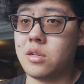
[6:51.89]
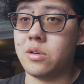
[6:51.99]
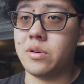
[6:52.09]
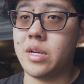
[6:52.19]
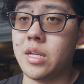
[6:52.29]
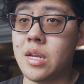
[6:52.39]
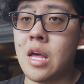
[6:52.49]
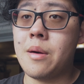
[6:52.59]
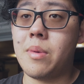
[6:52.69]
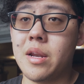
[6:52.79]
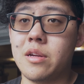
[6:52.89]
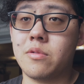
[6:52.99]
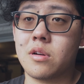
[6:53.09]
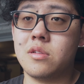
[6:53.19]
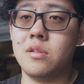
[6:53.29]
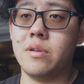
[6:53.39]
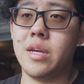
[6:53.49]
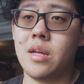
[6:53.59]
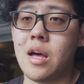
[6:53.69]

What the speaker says: doing body work to it.